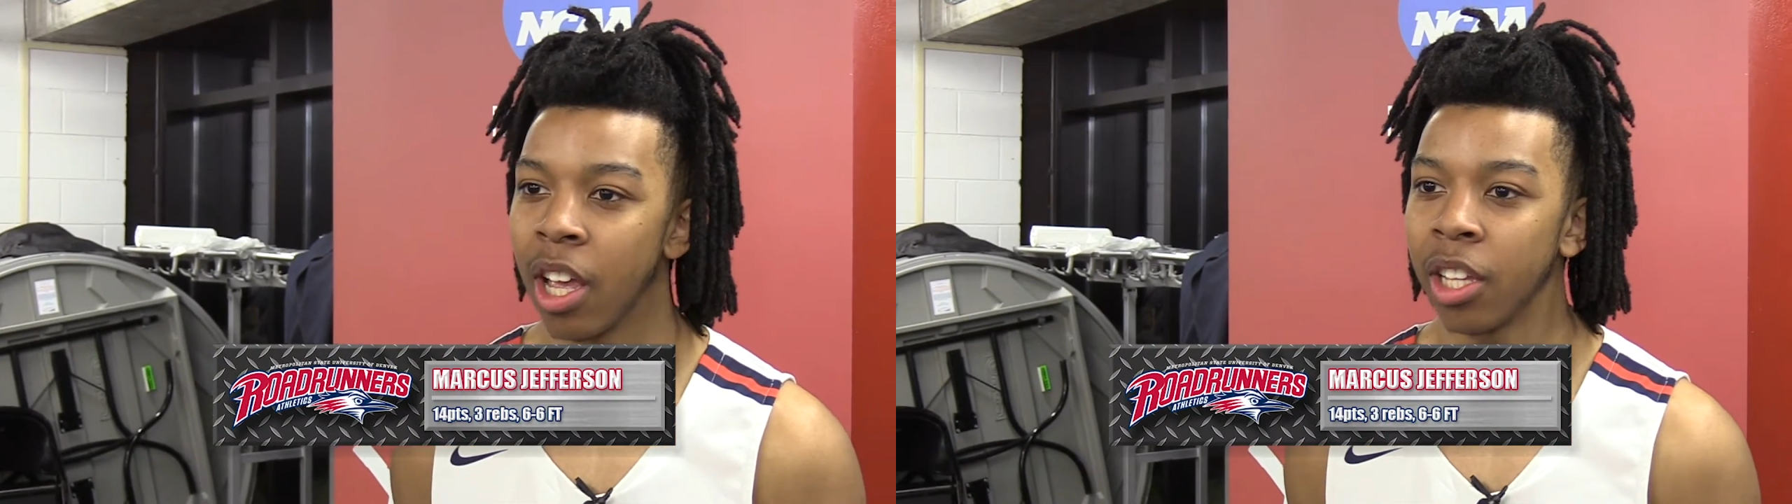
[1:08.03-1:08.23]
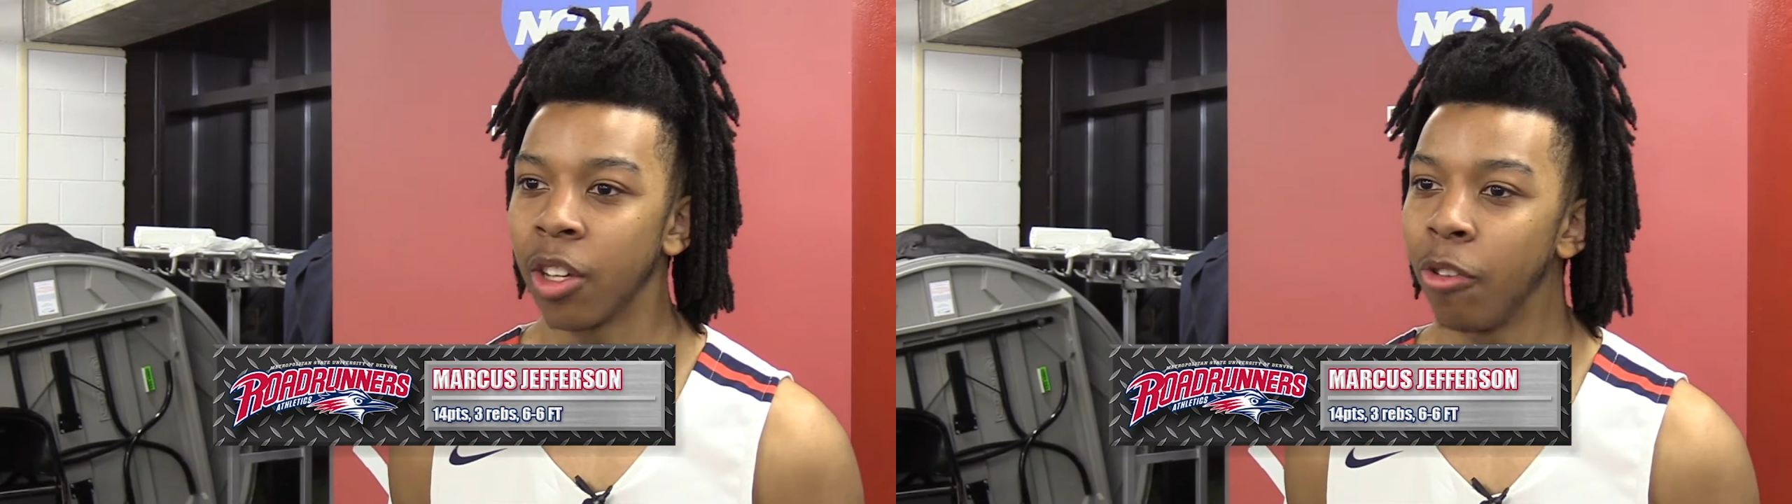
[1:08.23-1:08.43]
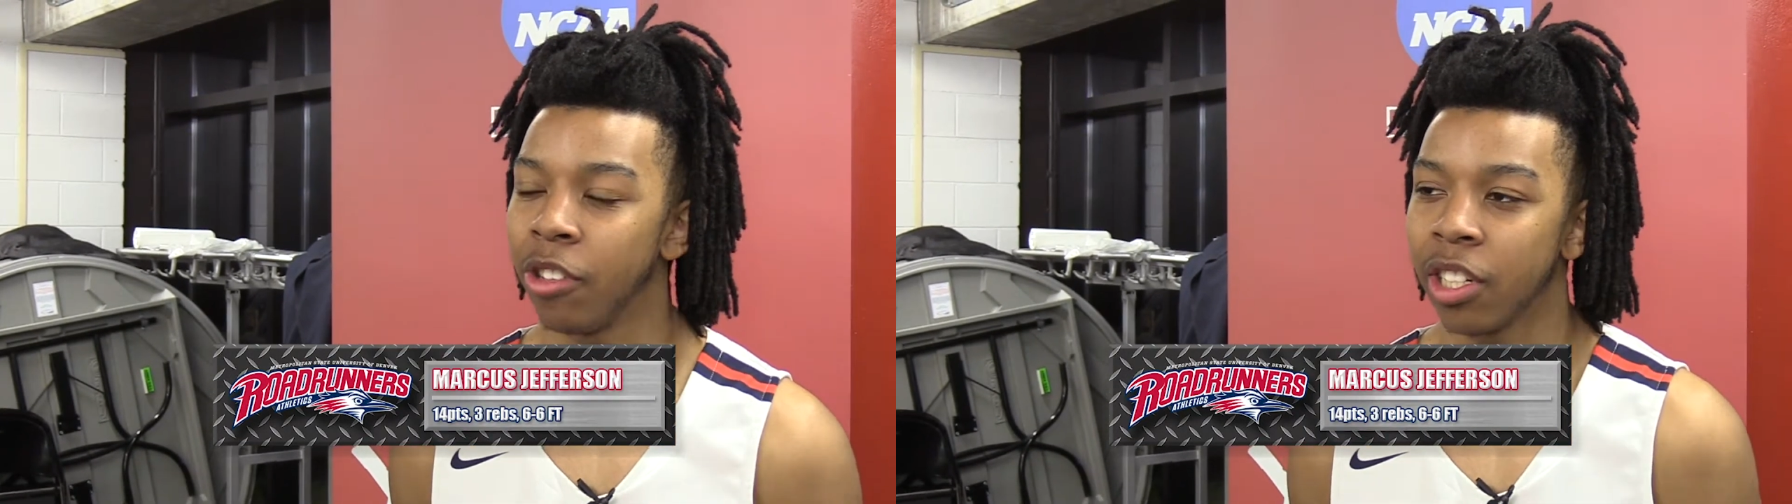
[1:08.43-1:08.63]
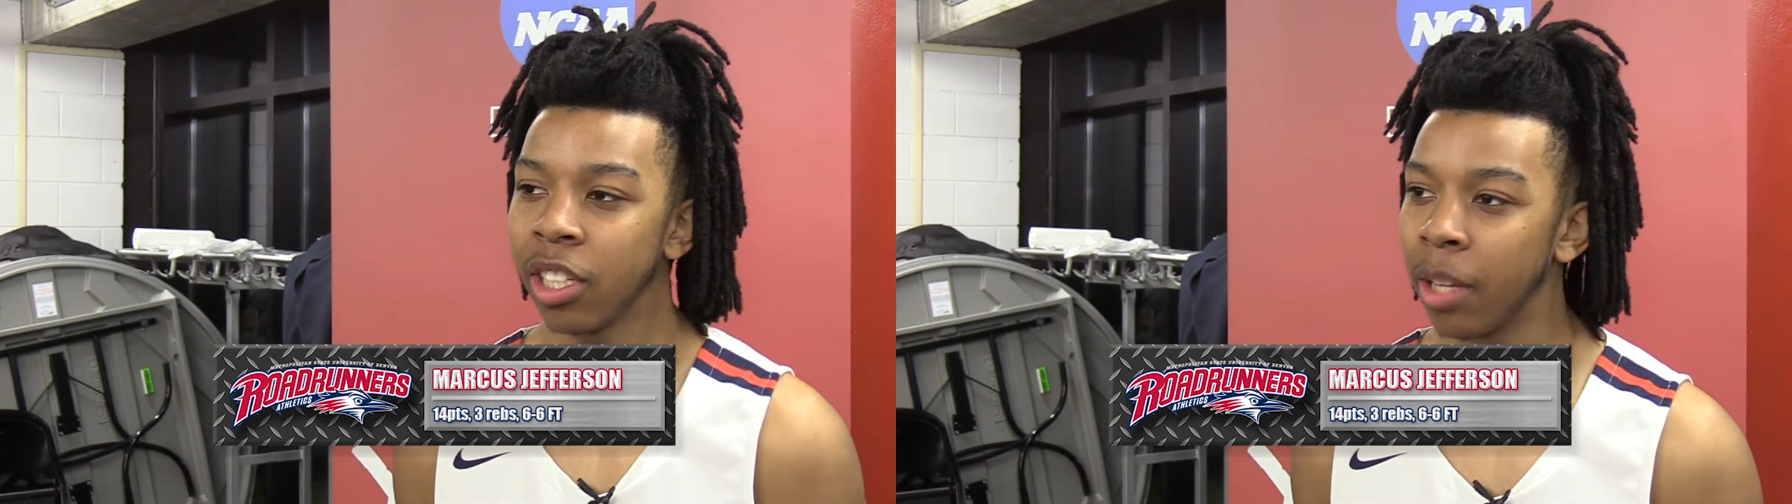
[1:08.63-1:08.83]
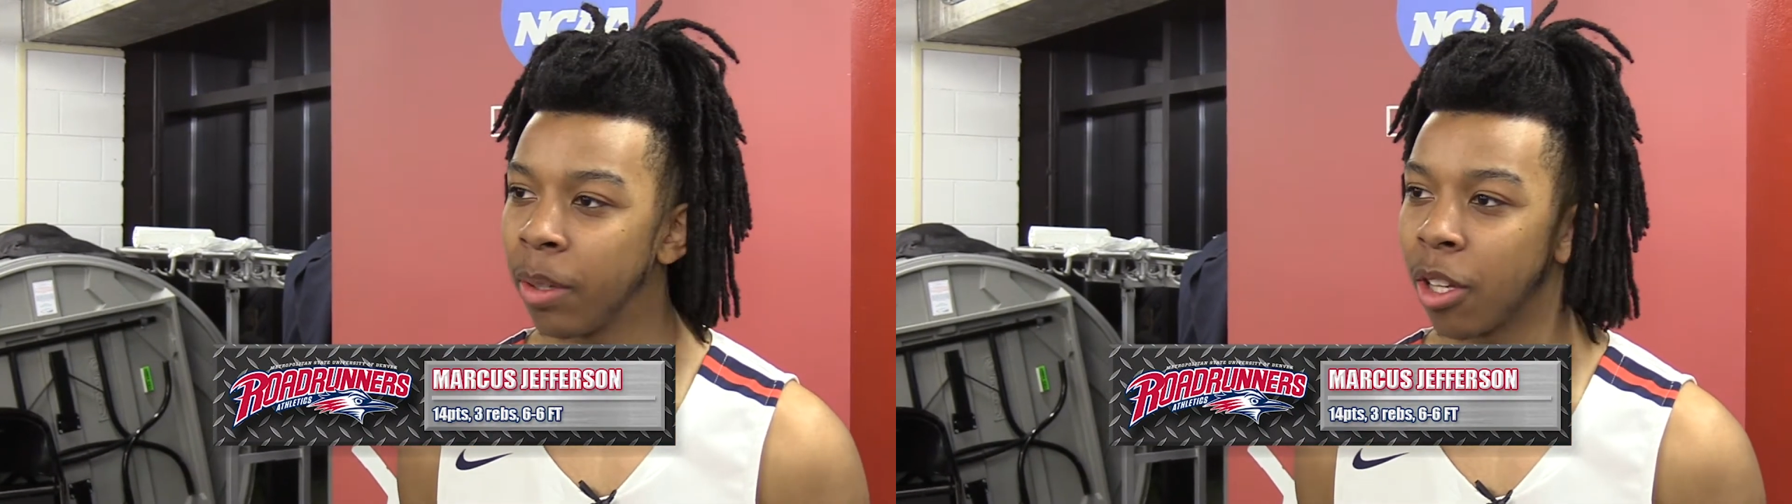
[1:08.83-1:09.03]
So if we just
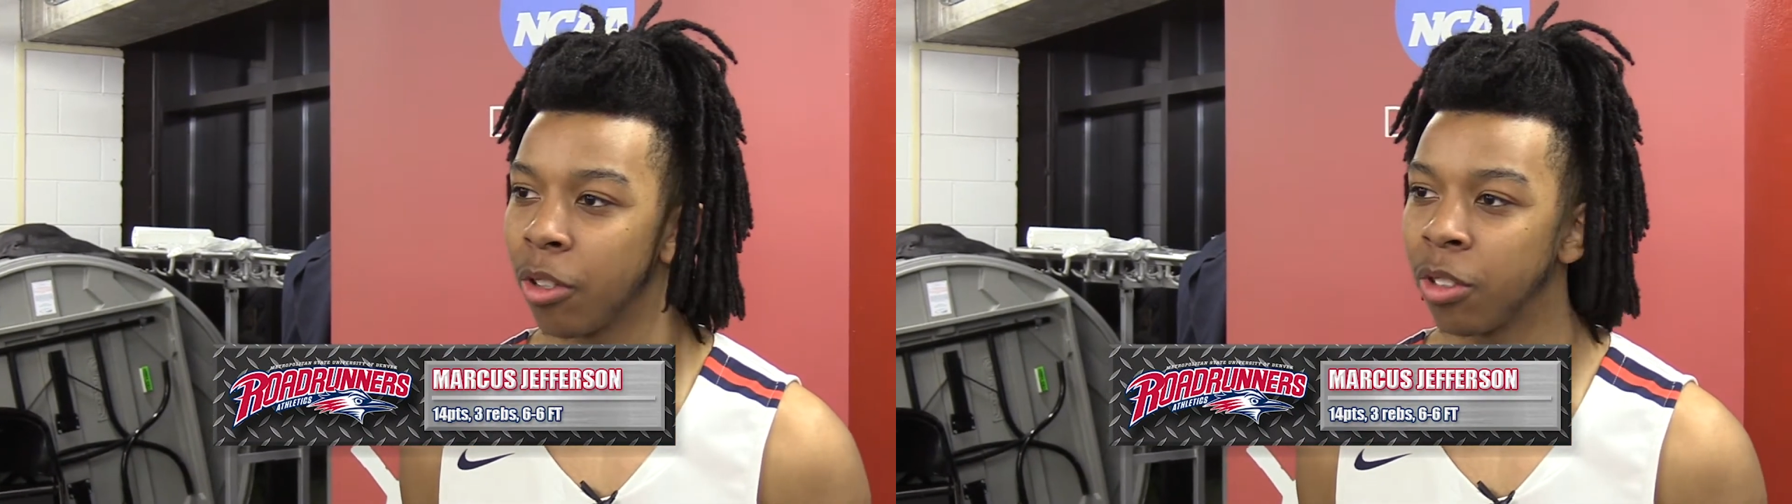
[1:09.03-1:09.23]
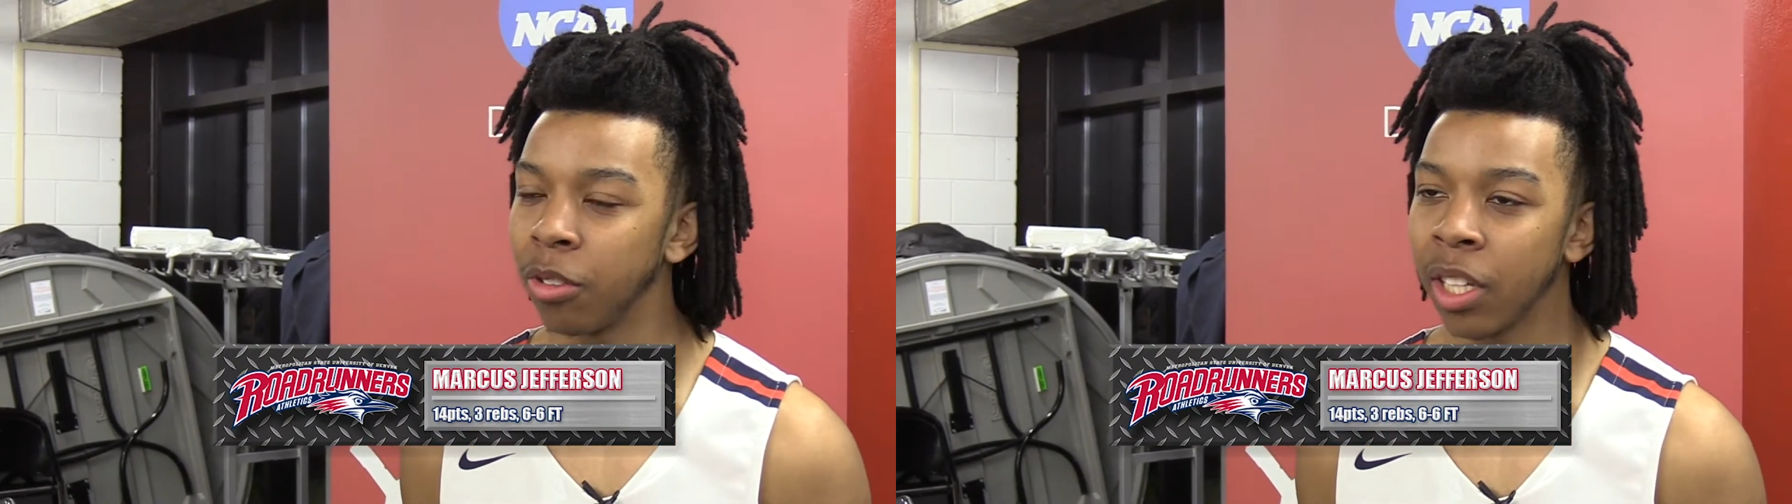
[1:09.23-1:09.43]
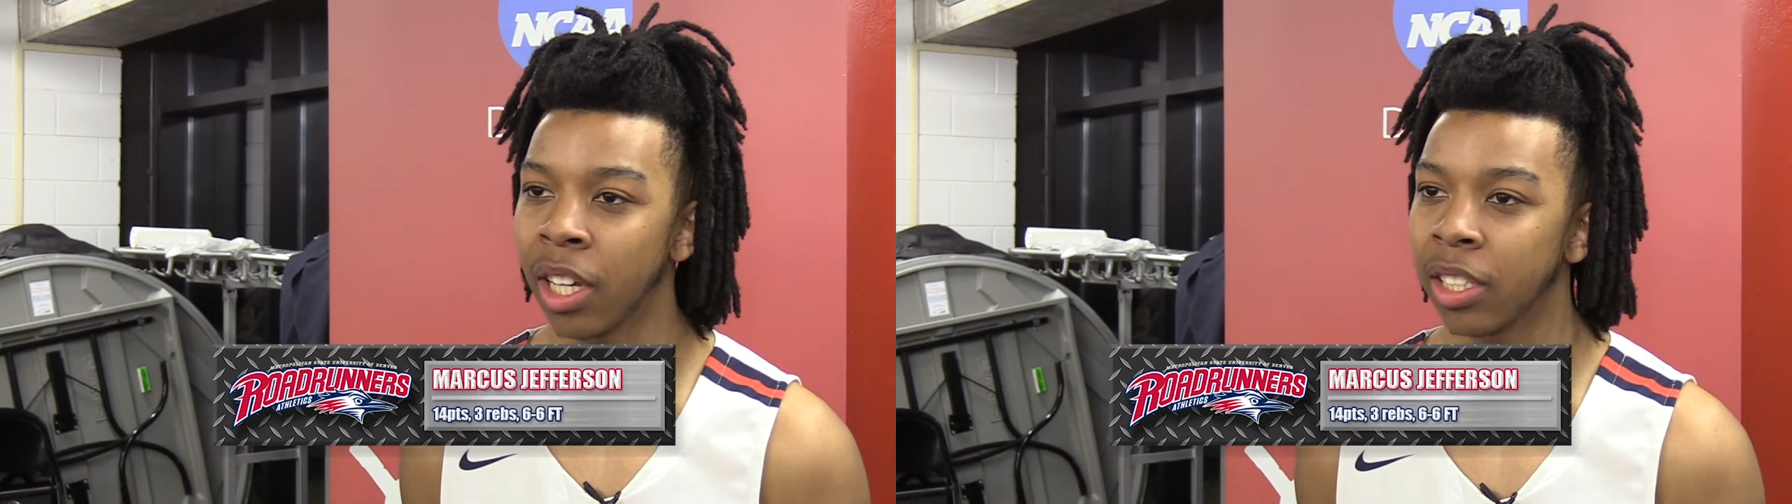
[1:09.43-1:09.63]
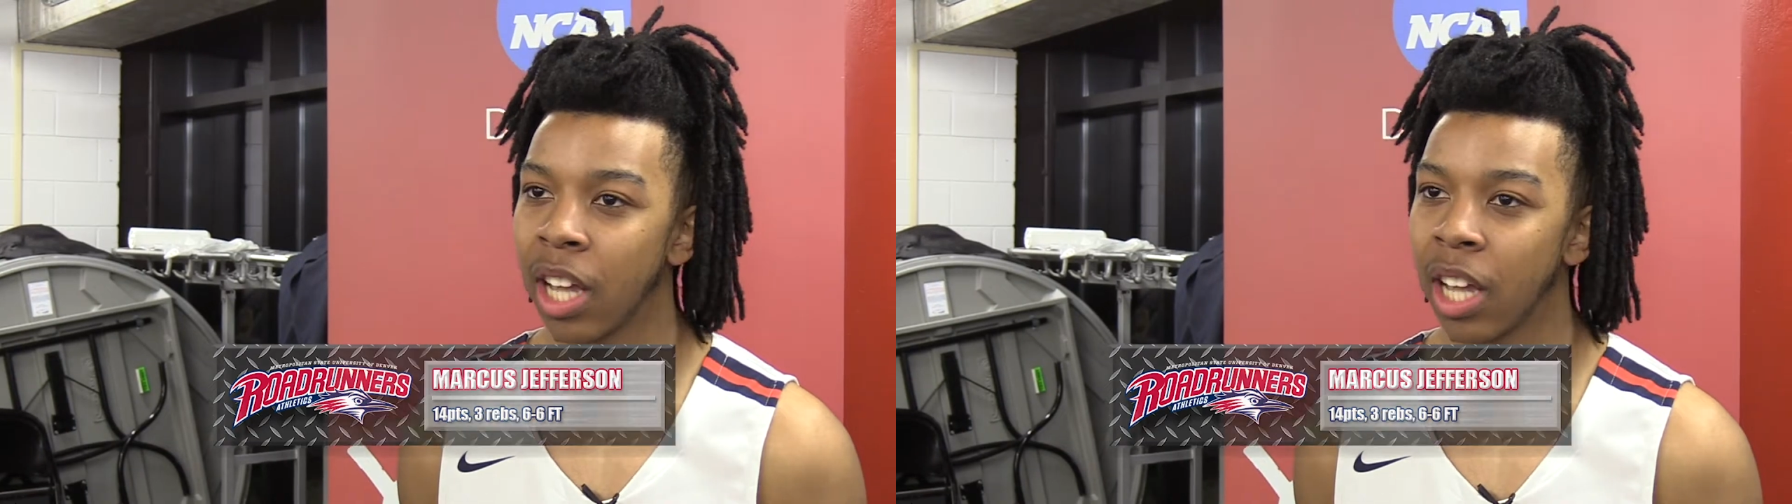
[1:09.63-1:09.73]
limit those two things,